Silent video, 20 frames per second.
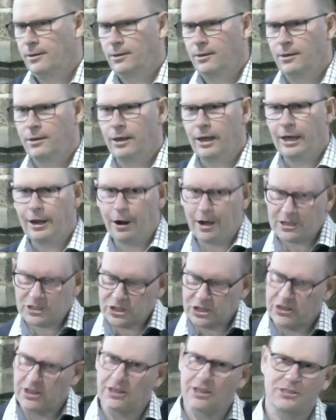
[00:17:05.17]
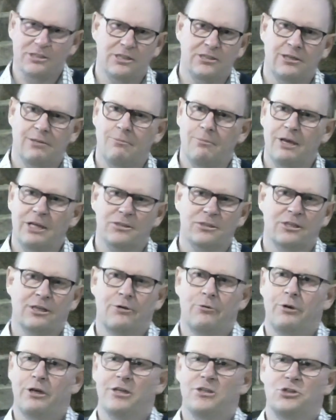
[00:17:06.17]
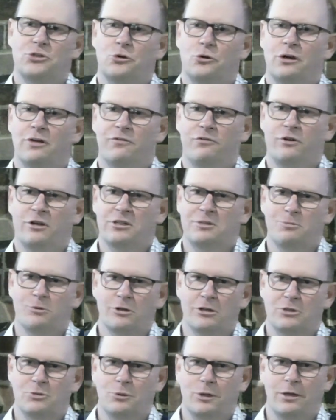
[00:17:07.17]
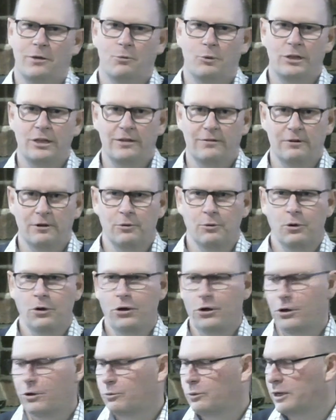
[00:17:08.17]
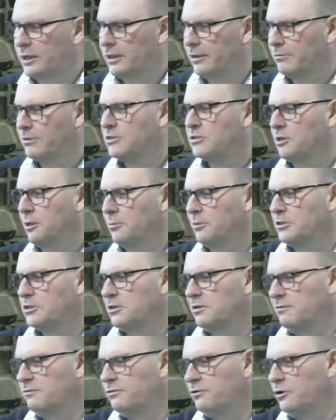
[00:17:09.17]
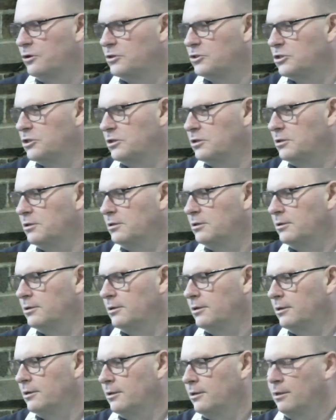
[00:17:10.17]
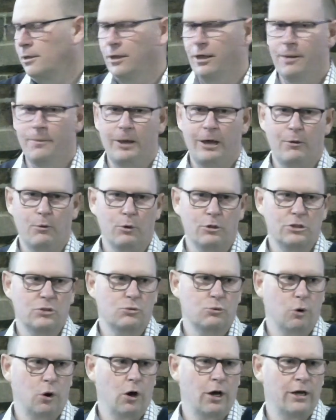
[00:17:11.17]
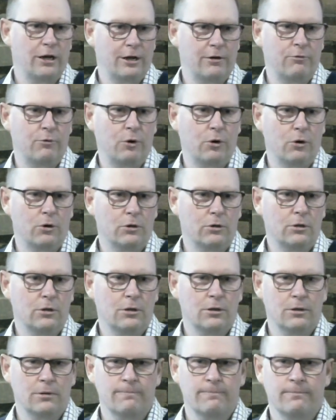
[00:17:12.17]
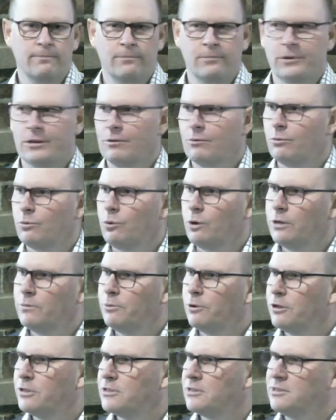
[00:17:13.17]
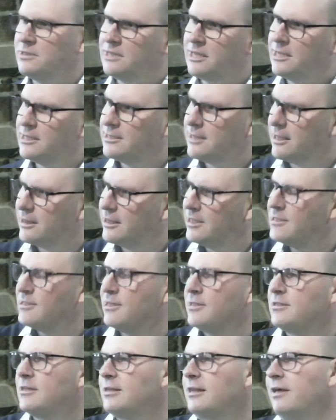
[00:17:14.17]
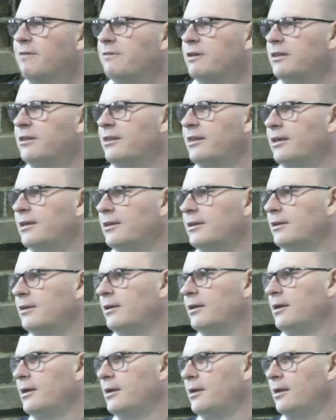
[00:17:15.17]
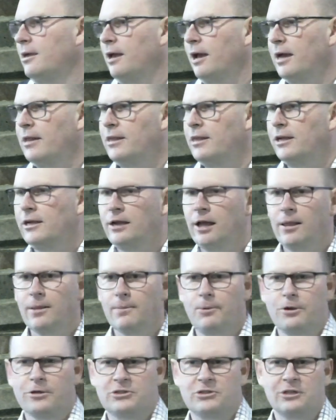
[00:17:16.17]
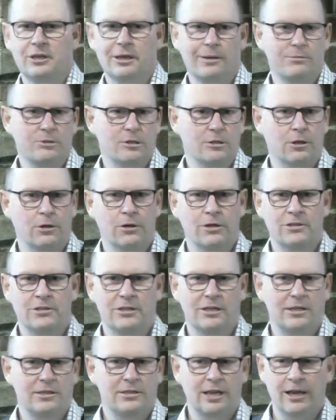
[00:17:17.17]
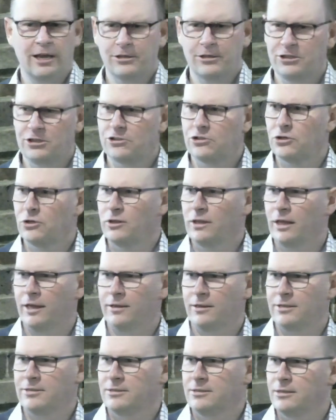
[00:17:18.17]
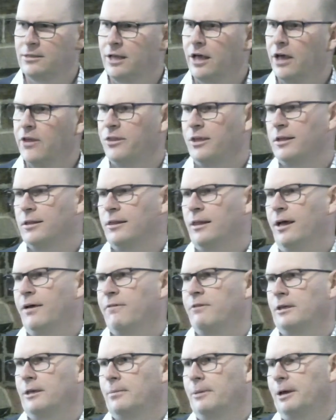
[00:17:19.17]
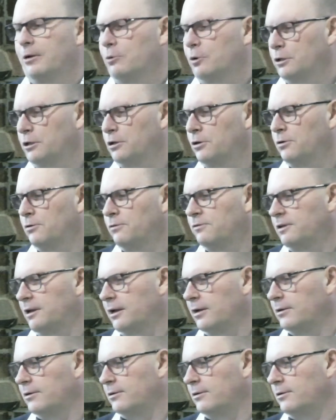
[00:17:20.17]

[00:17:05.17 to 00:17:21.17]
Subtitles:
And I actually think this is immensely reassuring for us because we live in a world where there is so much confusion about what's right and wrong. One person says that this is a loving thing, and then another person comes along and says, how could you do that? There's nothing loving about what you have done.